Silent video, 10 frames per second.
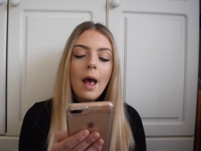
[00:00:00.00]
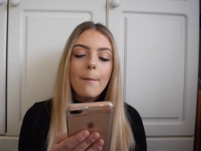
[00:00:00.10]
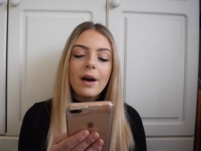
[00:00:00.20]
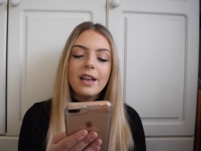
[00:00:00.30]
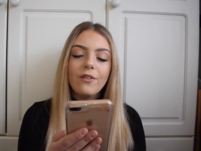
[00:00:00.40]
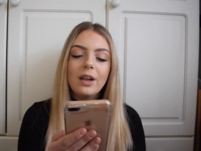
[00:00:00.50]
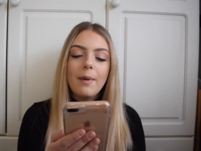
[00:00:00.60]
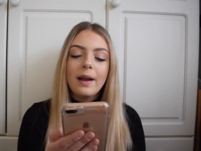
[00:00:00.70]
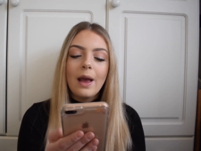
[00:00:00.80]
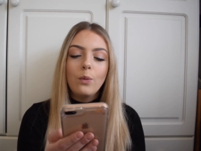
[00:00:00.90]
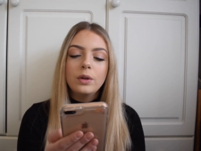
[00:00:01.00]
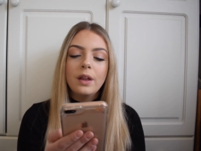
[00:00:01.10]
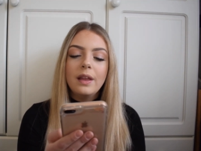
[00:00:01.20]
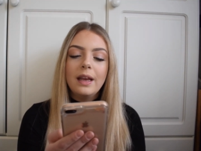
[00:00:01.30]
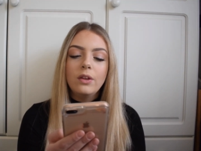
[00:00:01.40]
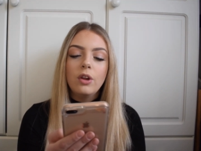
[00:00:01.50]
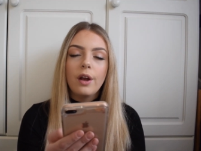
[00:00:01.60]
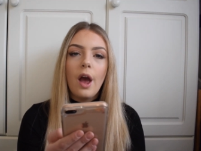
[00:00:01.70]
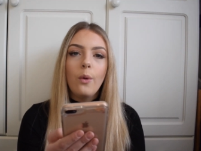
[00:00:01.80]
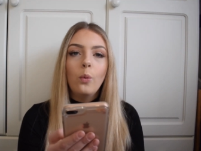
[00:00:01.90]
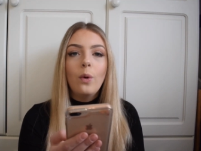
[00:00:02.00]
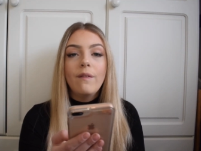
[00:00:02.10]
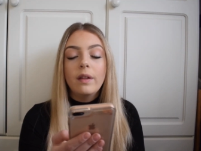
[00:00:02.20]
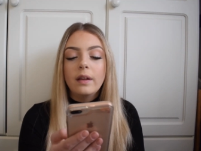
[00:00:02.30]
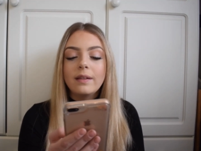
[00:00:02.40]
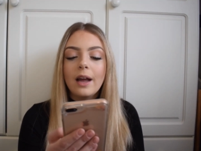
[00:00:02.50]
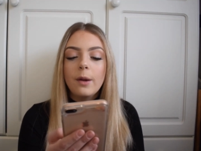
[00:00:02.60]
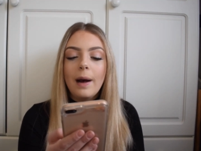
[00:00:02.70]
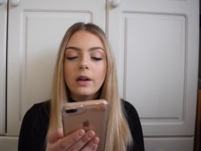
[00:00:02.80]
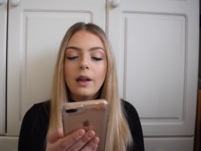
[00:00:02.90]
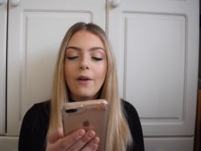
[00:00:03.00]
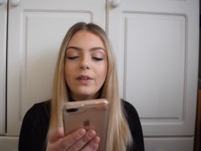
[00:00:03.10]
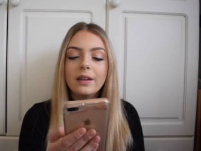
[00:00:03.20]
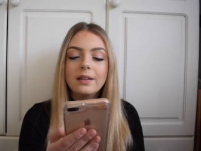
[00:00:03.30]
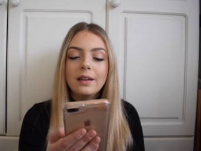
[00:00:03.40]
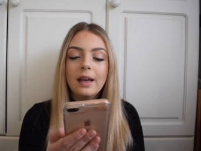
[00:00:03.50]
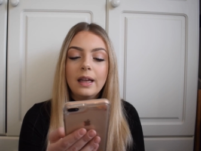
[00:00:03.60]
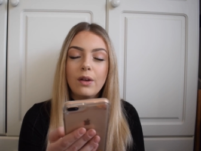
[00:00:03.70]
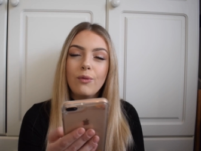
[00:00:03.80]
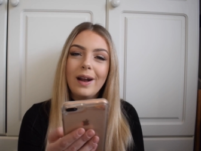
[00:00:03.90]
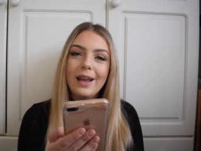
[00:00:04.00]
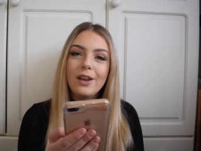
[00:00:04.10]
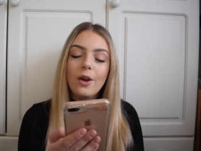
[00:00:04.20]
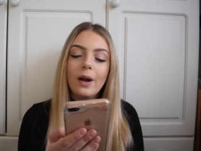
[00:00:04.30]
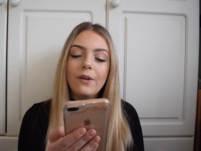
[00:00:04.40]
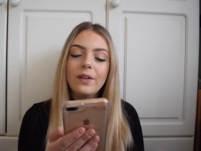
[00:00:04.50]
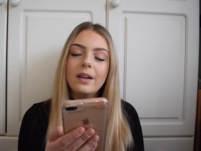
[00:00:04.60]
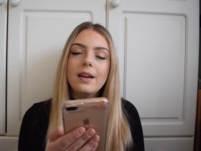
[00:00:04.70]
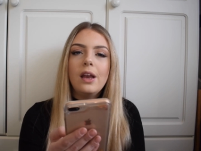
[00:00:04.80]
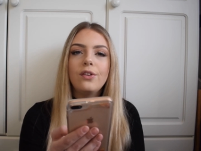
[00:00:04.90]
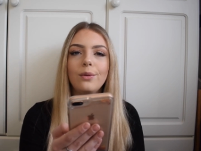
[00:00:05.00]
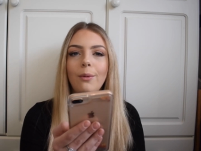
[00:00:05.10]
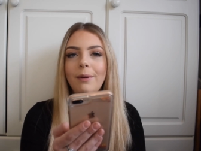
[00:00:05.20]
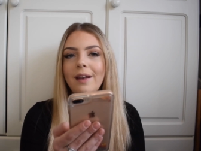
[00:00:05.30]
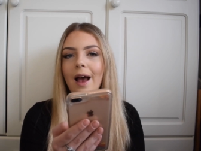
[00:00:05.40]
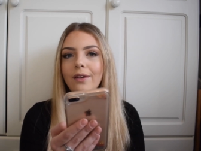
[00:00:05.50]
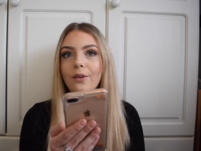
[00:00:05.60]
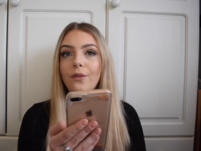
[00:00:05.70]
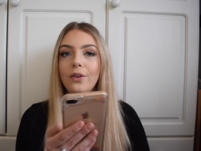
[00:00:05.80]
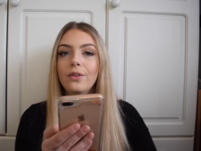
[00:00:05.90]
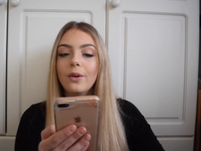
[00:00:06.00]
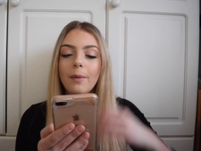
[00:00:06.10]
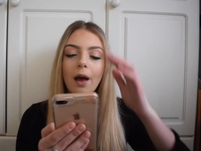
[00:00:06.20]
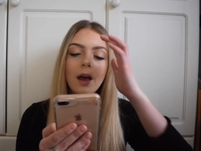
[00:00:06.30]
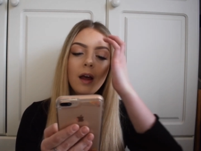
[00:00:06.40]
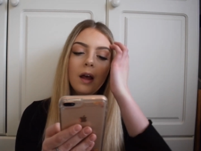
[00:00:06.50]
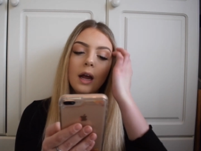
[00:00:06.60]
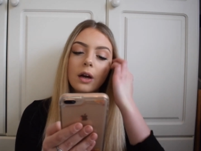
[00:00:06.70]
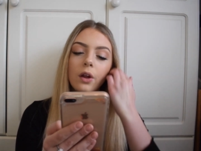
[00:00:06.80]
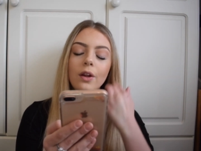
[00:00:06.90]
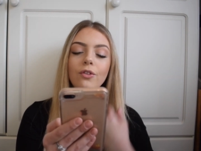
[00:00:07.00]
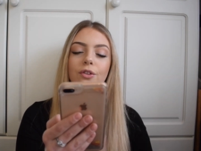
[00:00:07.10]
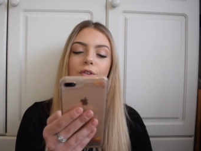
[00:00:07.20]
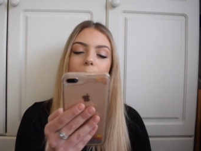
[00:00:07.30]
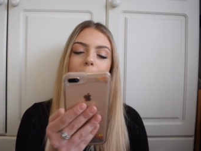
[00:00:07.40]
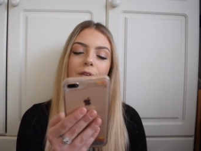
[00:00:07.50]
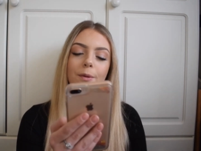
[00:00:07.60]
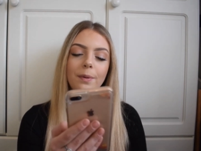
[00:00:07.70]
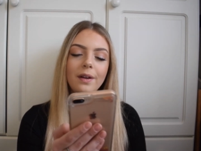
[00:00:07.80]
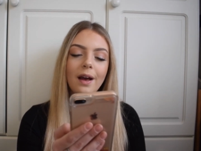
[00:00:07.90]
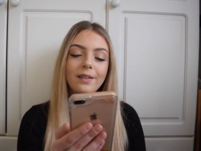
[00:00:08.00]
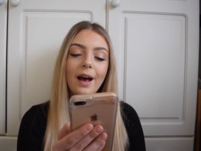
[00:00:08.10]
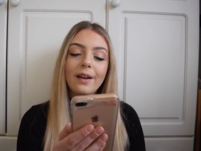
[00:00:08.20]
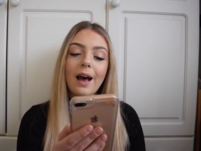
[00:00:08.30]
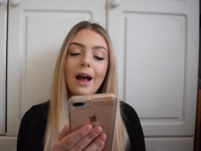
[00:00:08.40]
but I definitely might get one of these to go with the saddle pad because I think this is really cute, and I think the t-shirt will be nice for summer because it's just super super nice. And